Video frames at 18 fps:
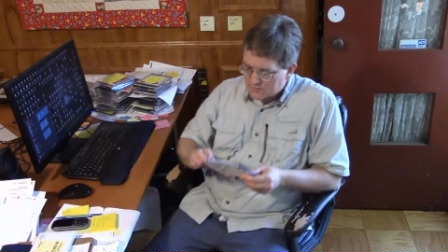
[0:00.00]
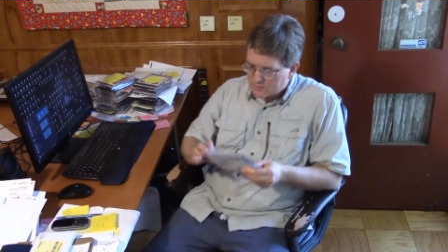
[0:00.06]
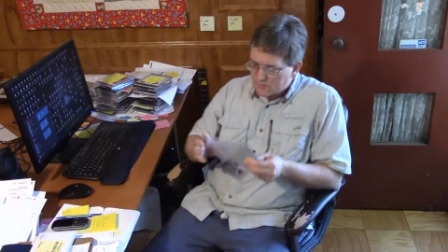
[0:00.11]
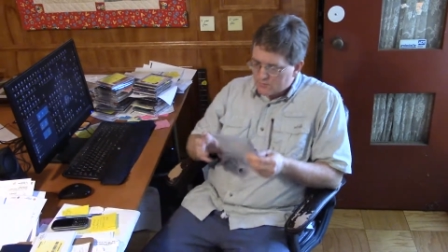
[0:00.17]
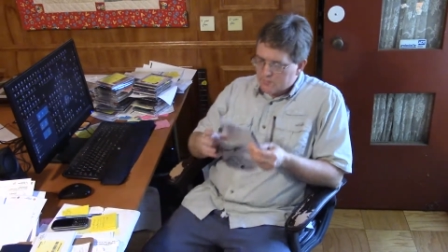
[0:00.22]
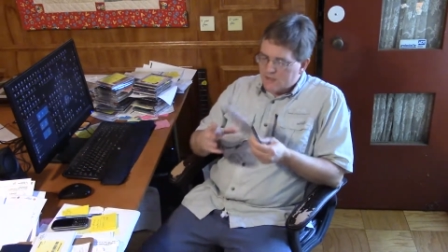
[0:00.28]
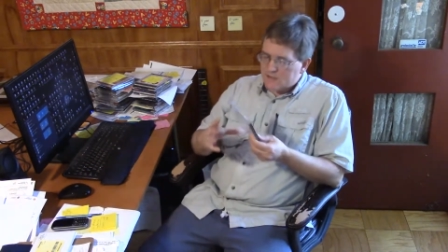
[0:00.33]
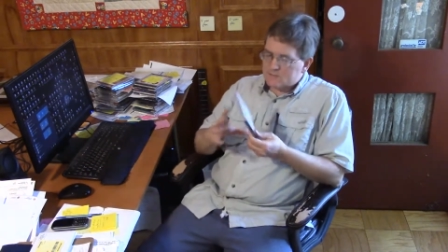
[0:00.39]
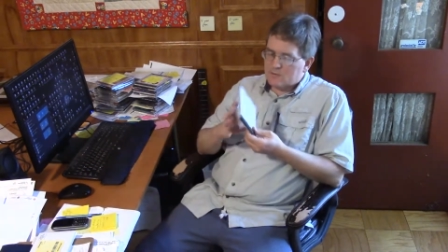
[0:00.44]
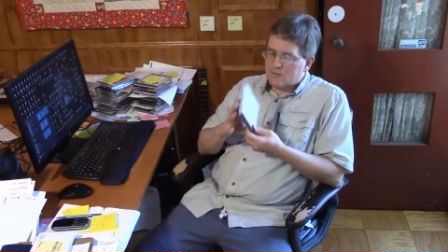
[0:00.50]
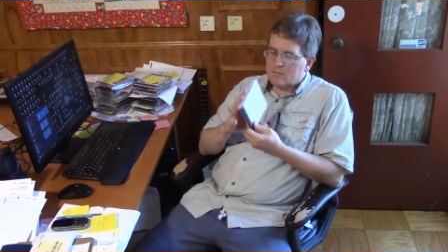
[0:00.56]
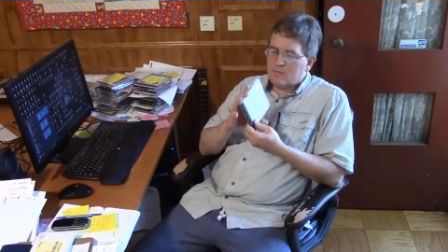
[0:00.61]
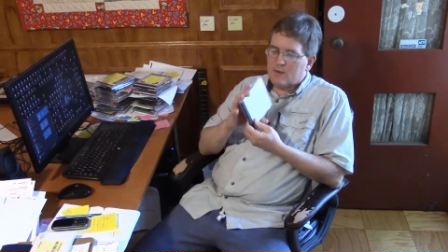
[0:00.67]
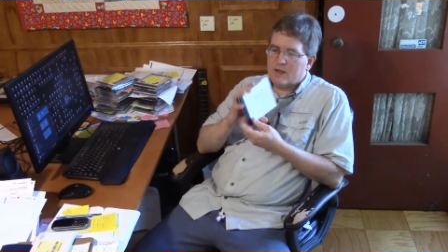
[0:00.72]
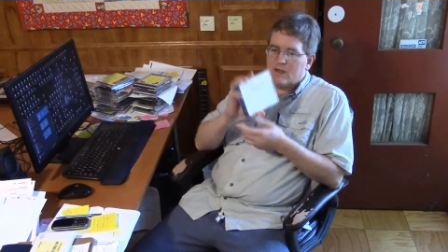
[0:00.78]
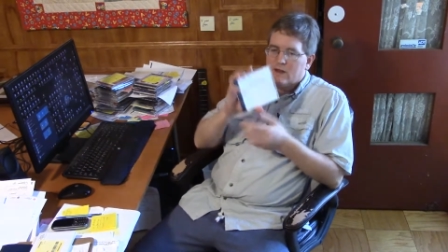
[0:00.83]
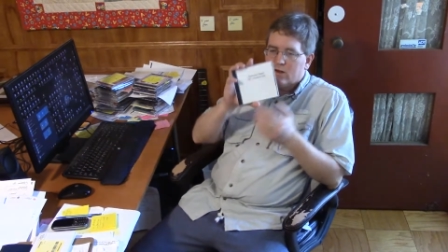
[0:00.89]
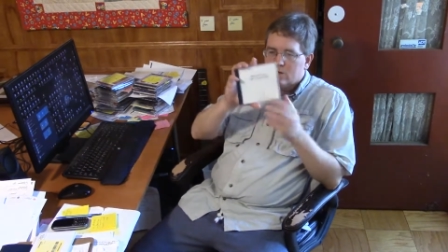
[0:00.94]
the Basement
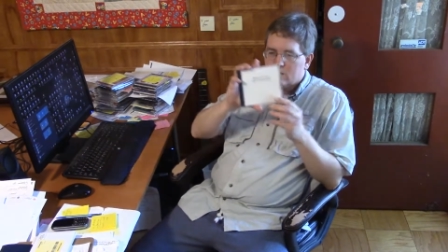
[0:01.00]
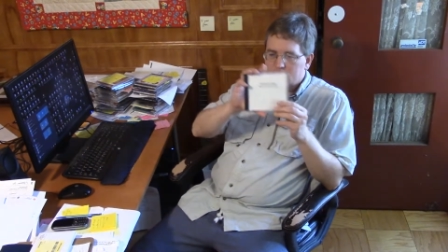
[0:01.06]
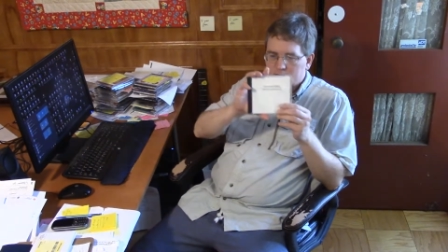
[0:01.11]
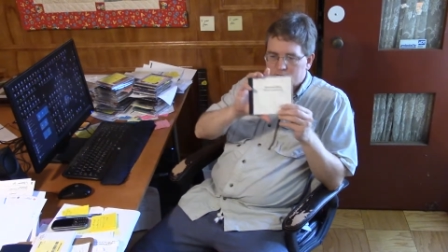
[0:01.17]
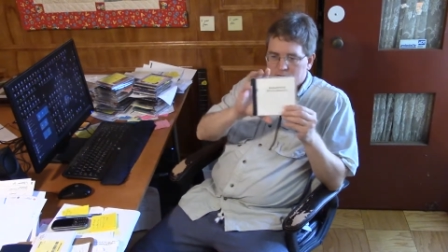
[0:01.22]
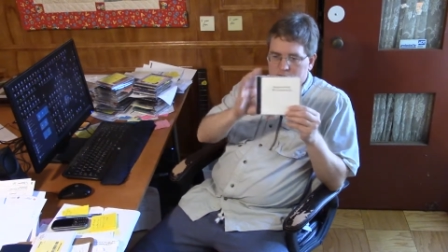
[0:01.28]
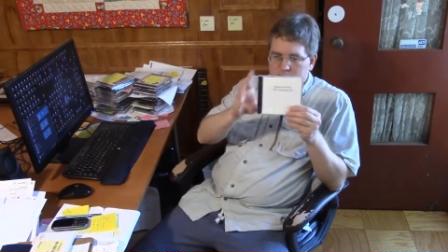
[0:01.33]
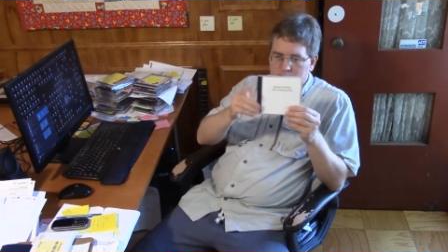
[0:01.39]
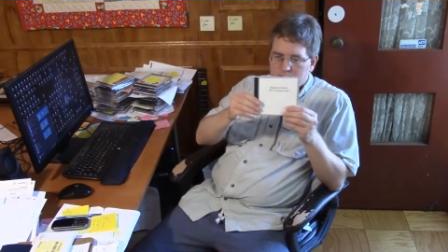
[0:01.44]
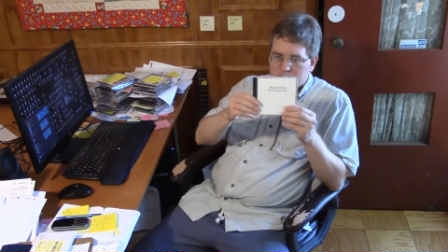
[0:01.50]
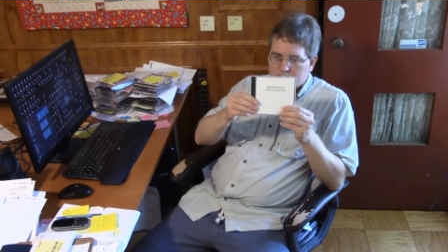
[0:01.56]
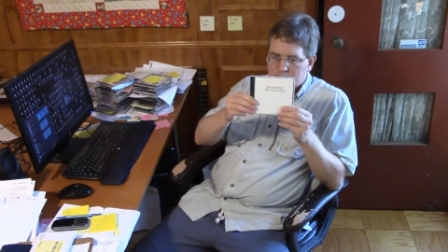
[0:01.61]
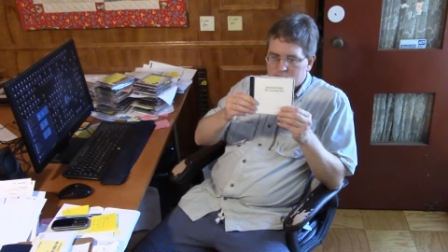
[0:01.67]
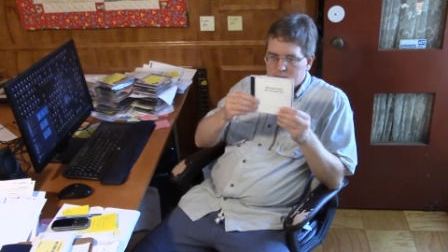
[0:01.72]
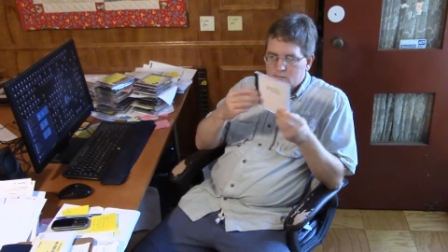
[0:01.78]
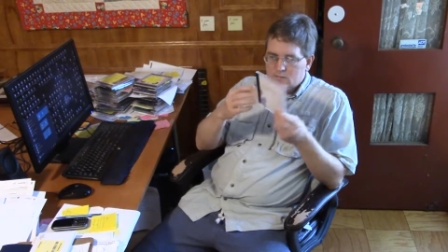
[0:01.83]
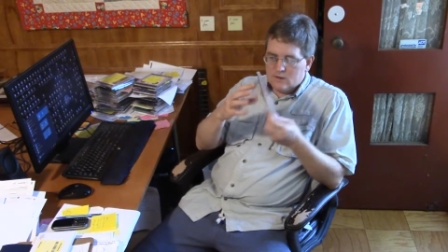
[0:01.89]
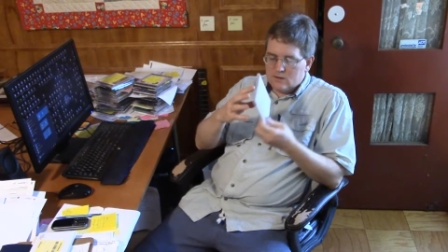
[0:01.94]
Band
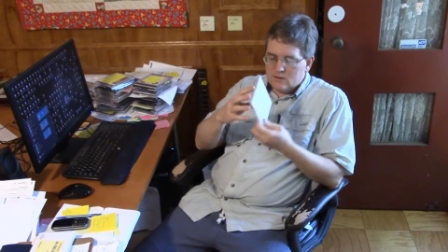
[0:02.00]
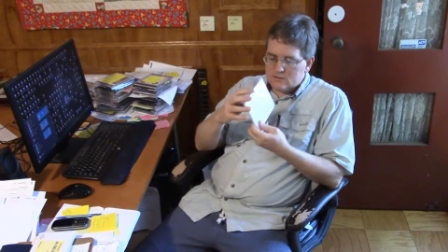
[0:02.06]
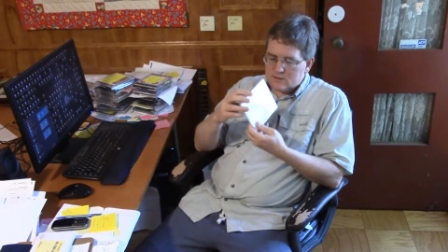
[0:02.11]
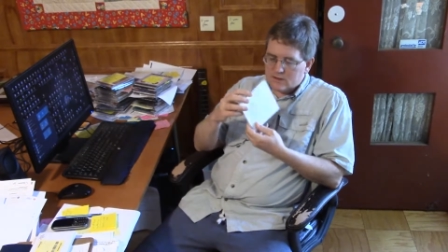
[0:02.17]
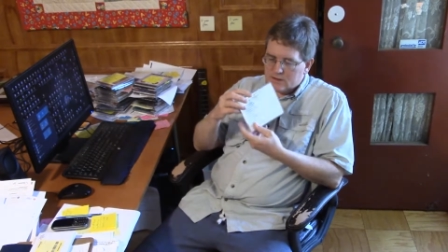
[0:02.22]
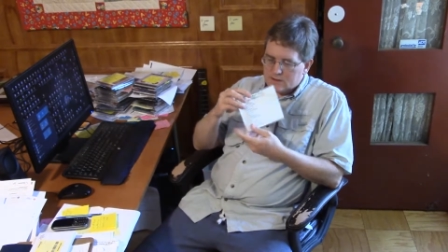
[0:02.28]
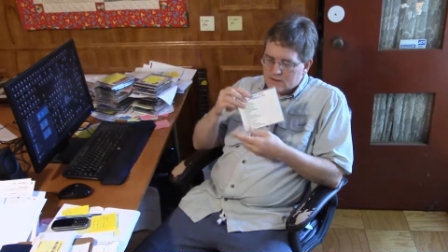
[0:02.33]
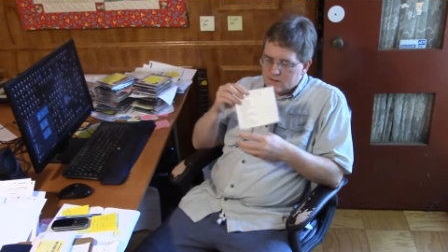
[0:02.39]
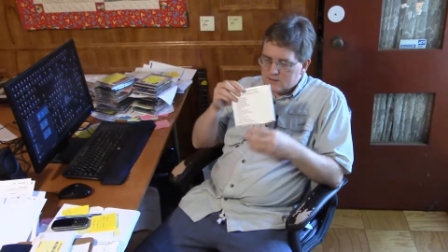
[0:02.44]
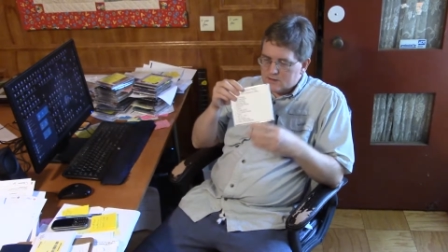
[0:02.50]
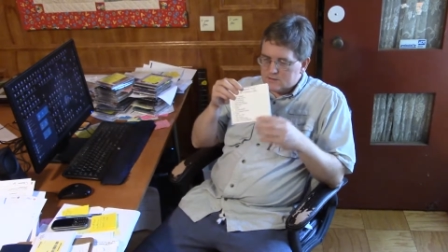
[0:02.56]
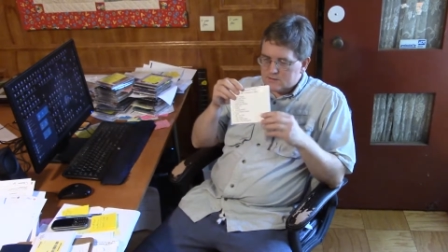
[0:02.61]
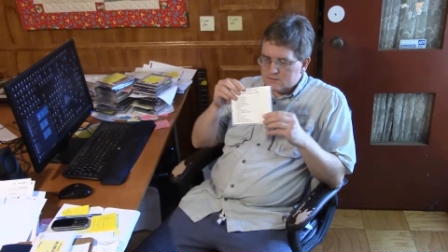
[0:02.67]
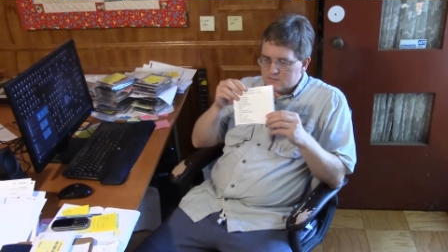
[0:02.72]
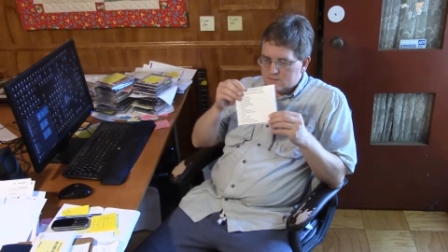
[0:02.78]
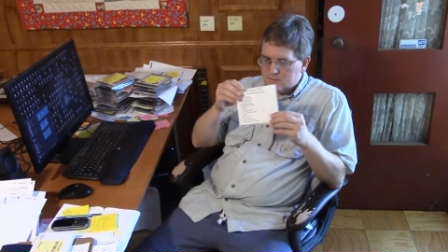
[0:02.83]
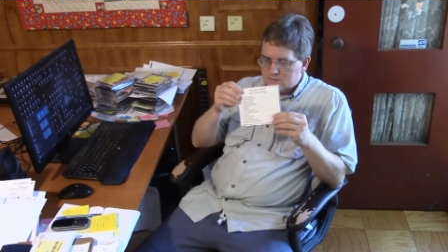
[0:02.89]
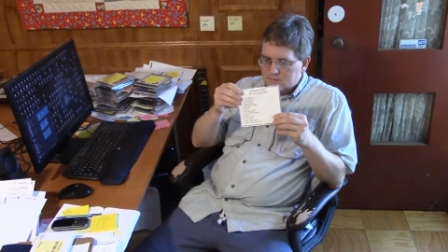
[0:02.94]

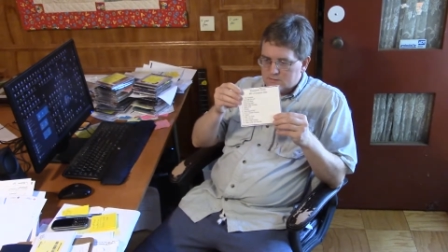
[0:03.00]
CDs,